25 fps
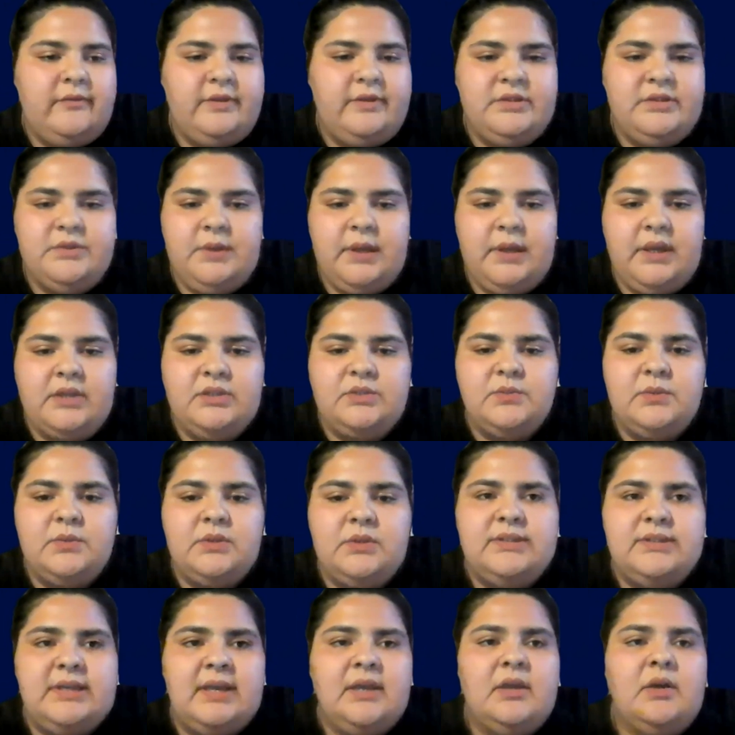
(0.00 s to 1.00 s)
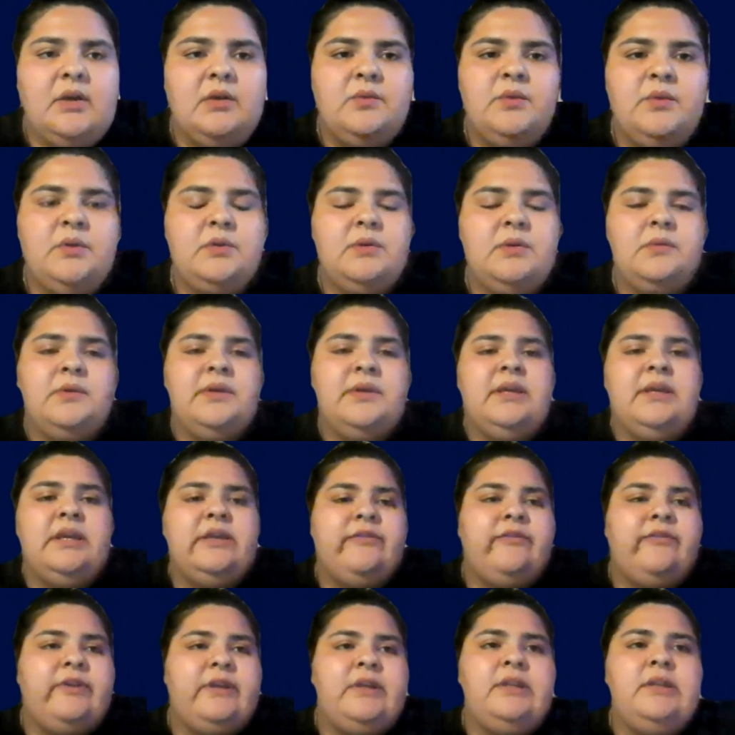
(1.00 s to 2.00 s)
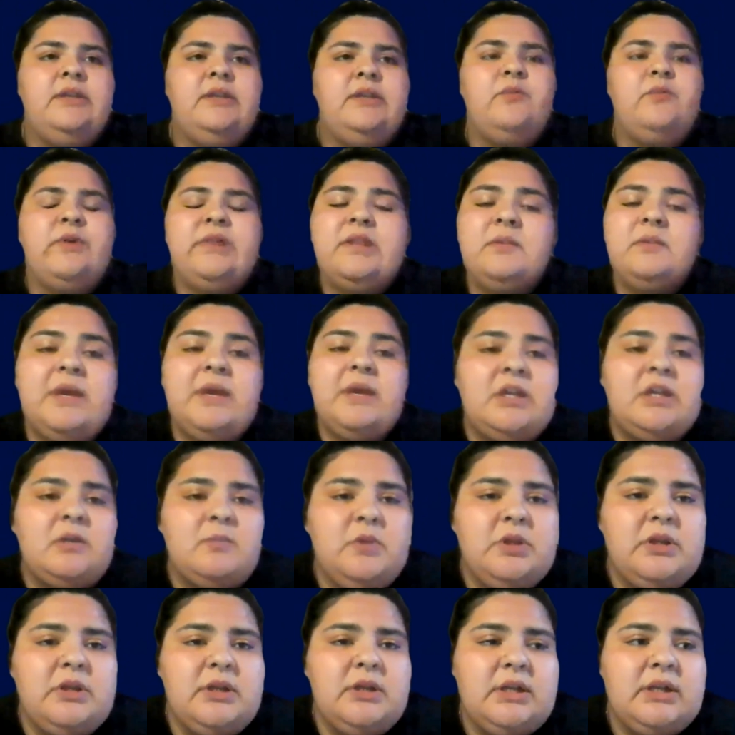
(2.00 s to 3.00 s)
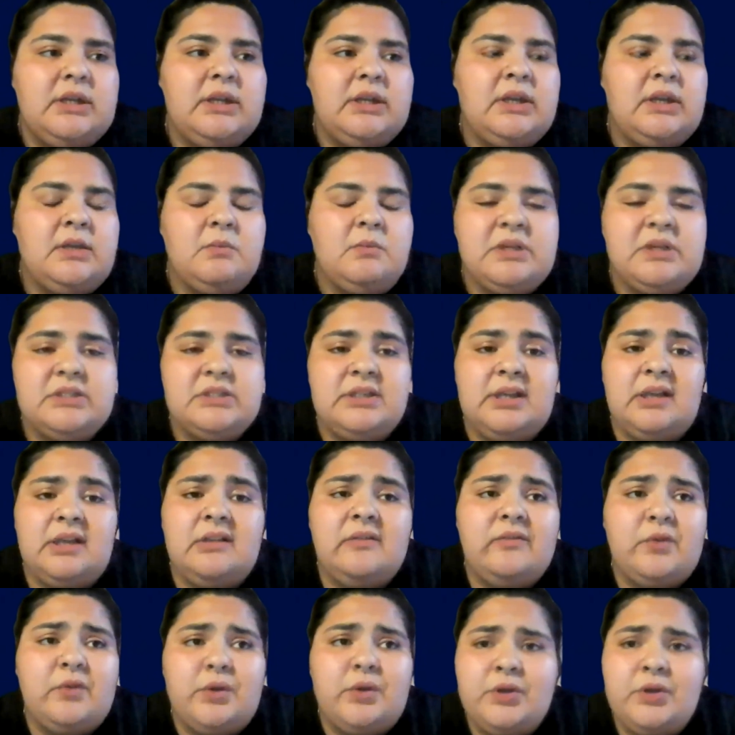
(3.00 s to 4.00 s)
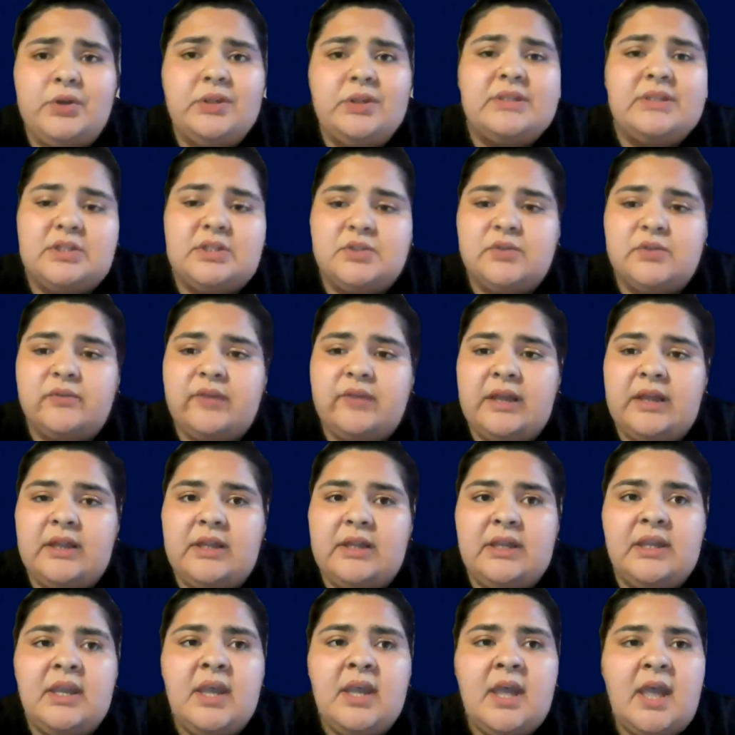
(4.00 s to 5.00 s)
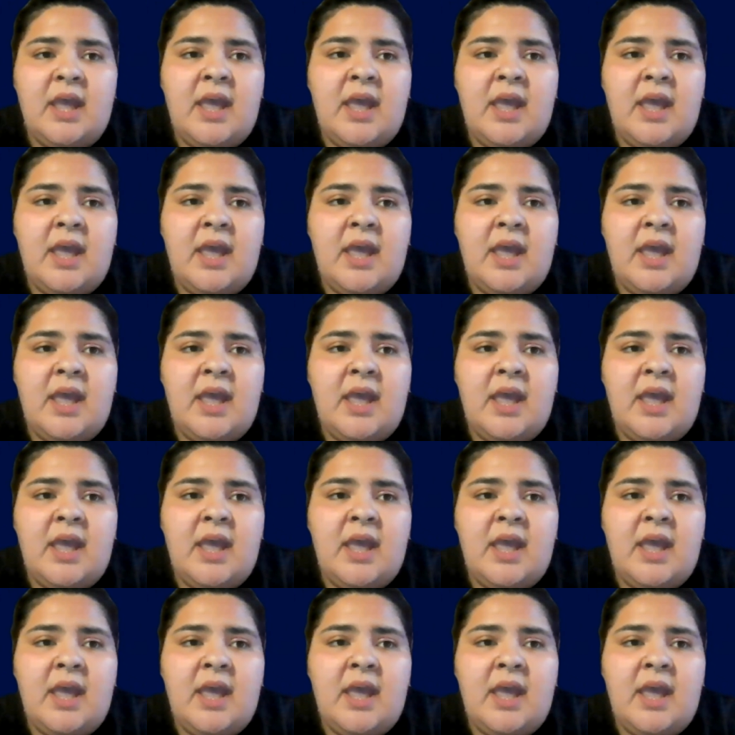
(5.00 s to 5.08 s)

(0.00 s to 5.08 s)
it's okay, I just want to tag on real quick. Even within my community in Pixley, California, or the Central Valley,